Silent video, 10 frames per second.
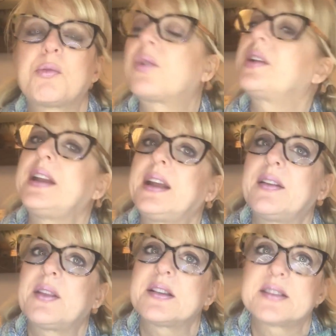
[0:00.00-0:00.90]
cleaning
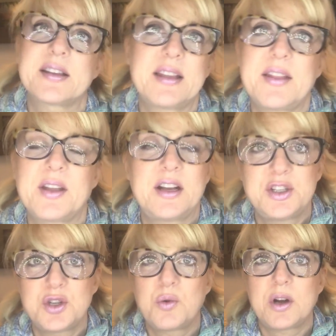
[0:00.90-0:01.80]
and things like that than I
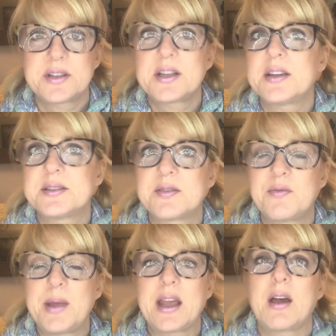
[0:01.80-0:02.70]
do wearing tons of
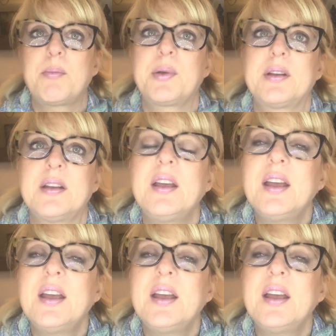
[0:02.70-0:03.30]
makeup and